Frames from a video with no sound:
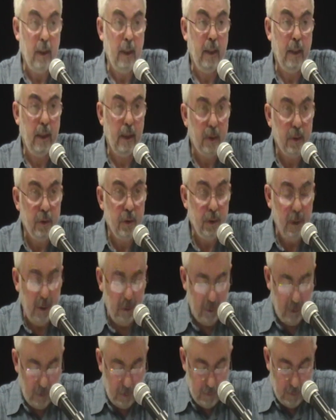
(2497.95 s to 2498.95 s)

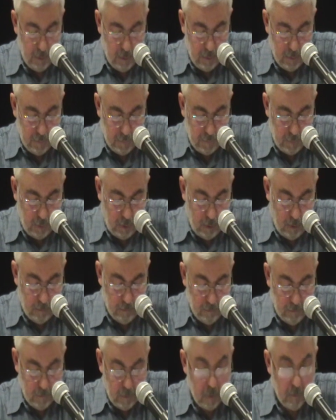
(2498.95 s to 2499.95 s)
alienated
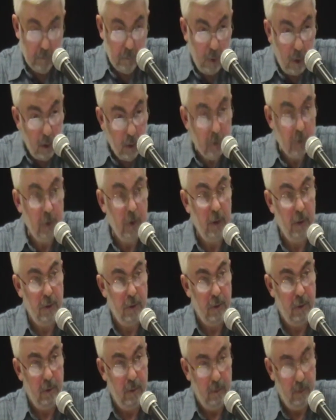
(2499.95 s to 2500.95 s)
from
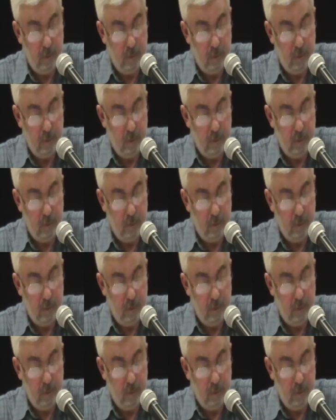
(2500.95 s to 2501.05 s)
politics.